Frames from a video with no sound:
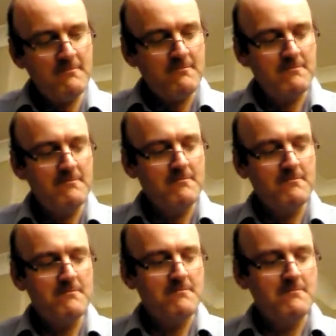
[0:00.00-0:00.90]

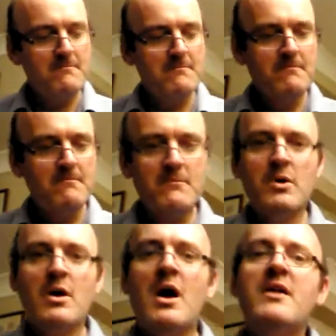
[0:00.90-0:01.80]

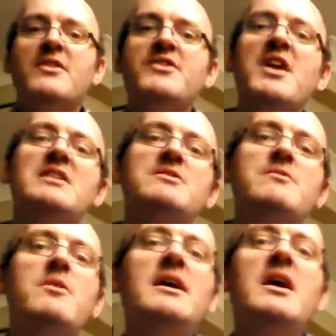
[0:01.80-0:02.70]
The stars are
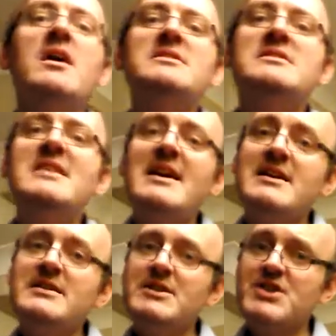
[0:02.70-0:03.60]
only God's
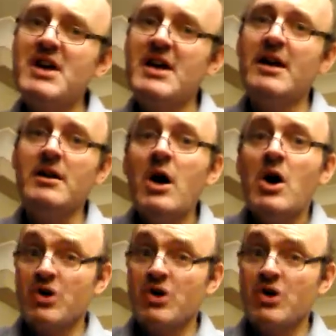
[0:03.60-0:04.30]
daisy chain,